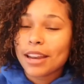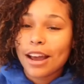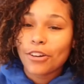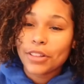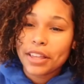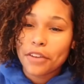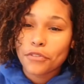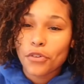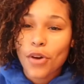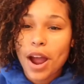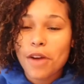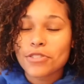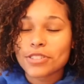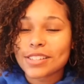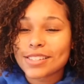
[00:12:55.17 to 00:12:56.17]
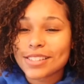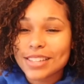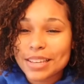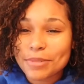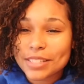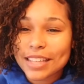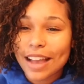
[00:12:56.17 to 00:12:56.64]
and I only get 4 hours of
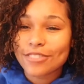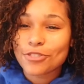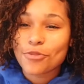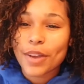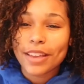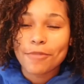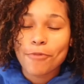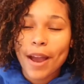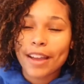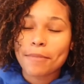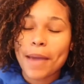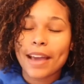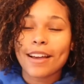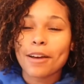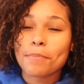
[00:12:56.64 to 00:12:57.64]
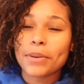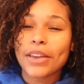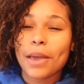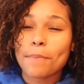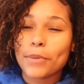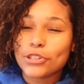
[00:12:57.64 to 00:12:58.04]
sleep because I have to wake back up again.